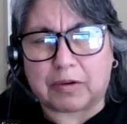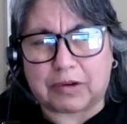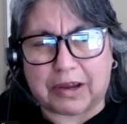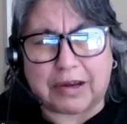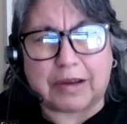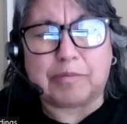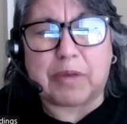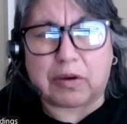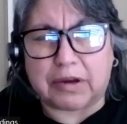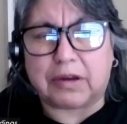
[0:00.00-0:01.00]
getting
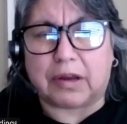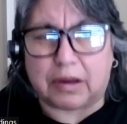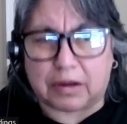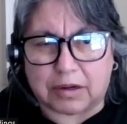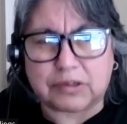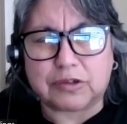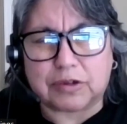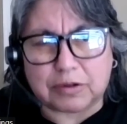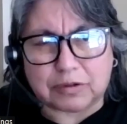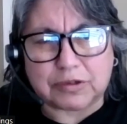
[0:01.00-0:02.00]
married in a
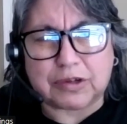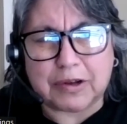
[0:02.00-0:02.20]
church.